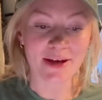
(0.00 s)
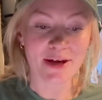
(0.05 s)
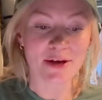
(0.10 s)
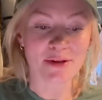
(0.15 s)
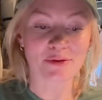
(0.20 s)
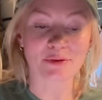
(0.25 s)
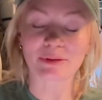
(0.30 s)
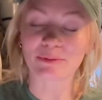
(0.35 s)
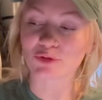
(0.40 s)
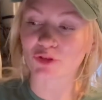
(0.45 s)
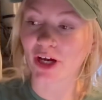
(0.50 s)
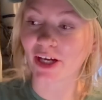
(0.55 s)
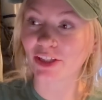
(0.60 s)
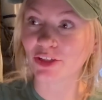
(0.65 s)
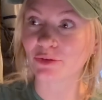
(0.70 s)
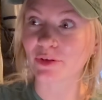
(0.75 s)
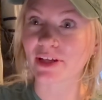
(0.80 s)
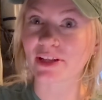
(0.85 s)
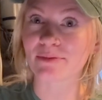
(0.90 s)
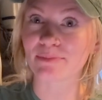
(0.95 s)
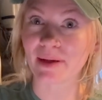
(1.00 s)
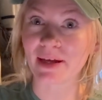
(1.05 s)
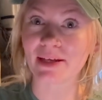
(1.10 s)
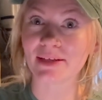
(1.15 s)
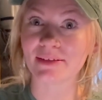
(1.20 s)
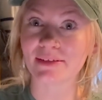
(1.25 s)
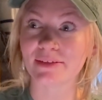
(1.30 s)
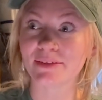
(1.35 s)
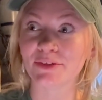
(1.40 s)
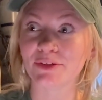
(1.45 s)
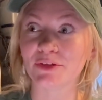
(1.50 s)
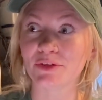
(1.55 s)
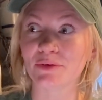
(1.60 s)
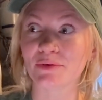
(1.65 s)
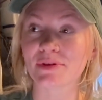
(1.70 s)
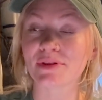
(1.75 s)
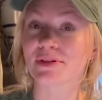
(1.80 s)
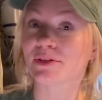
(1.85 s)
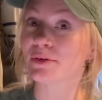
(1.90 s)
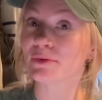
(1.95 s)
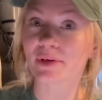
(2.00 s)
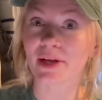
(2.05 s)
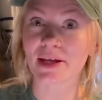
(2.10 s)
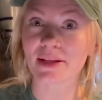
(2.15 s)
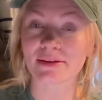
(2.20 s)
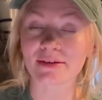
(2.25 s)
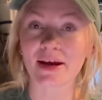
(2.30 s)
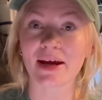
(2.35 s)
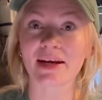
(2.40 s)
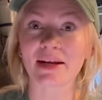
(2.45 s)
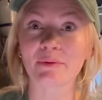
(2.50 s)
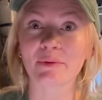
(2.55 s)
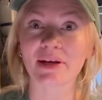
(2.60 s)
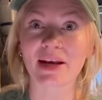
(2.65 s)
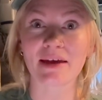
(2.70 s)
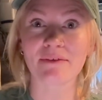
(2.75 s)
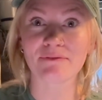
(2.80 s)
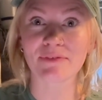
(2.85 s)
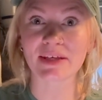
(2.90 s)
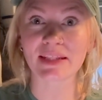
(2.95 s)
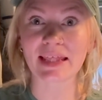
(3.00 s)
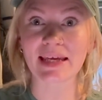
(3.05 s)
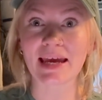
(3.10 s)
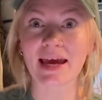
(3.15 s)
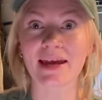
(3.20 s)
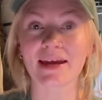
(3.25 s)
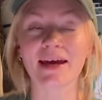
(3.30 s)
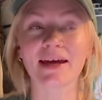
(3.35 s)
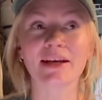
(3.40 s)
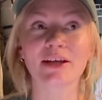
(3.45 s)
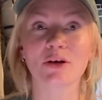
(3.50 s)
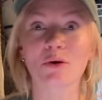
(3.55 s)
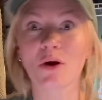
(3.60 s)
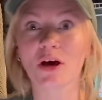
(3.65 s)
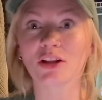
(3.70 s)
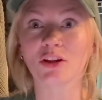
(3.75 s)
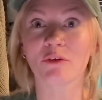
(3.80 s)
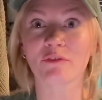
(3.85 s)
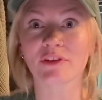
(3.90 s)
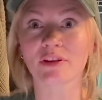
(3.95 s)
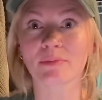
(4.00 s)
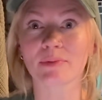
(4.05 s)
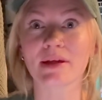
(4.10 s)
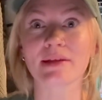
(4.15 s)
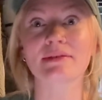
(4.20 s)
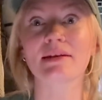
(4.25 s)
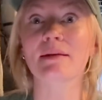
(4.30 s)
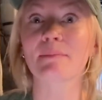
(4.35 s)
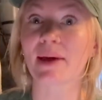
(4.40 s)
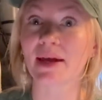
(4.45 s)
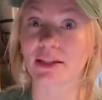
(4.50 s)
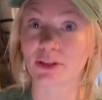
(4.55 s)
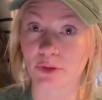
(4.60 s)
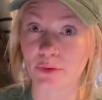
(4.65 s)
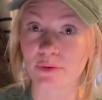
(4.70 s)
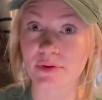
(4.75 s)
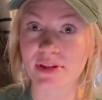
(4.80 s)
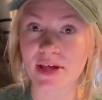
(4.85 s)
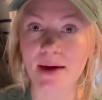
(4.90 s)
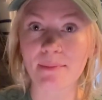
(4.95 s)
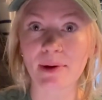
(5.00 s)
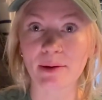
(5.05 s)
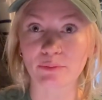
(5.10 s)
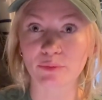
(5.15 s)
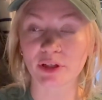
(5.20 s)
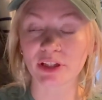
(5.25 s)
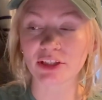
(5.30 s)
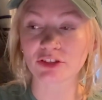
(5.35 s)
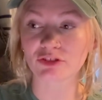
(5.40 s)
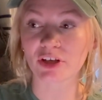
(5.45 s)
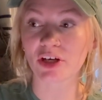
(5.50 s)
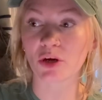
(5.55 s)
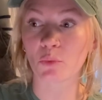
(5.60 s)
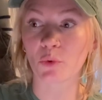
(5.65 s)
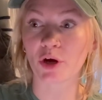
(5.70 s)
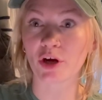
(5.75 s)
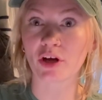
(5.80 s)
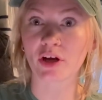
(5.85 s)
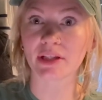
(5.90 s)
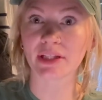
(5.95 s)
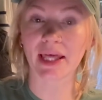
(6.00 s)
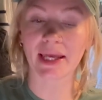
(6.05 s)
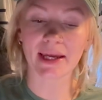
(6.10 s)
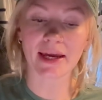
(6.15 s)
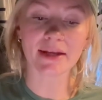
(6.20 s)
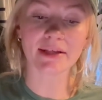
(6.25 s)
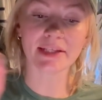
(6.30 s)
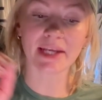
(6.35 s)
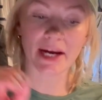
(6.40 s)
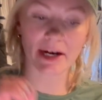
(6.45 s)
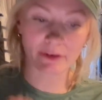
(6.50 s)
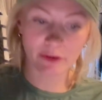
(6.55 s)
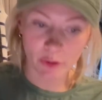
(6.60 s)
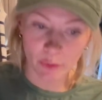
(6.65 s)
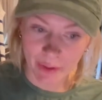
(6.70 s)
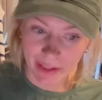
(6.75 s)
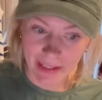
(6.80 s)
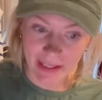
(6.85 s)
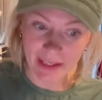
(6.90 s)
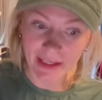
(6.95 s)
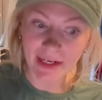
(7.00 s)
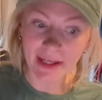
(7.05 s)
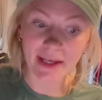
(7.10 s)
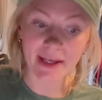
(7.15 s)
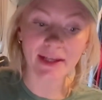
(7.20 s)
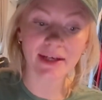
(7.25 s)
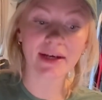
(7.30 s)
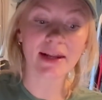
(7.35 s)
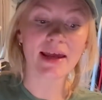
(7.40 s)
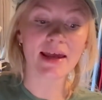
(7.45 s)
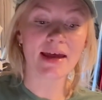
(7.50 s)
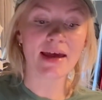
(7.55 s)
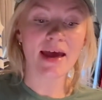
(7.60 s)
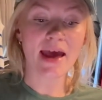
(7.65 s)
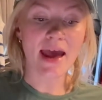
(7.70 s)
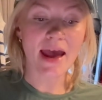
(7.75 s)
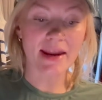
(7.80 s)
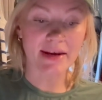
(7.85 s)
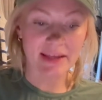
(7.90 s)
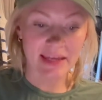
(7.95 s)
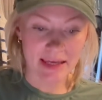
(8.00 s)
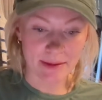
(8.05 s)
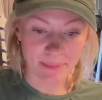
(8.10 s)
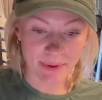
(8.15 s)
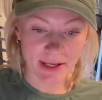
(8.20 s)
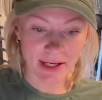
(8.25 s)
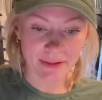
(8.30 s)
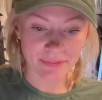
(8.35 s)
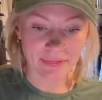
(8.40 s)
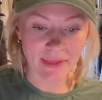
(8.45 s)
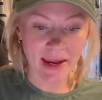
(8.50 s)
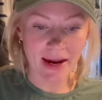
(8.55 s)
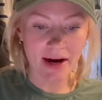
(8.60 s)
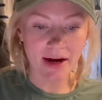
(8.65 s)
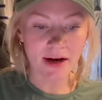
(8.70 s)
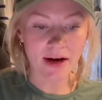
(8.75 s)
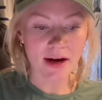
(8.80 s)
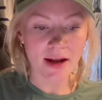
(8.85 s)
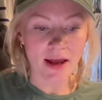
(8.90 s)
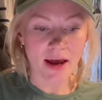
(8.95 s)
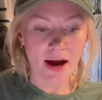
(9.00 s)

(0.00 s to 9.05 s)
So what I'm trying to explain to students or anyone, I feel like I kind of go all over the place and I might lose them. I'm really trying to work on like narrowing it in and keeping it there.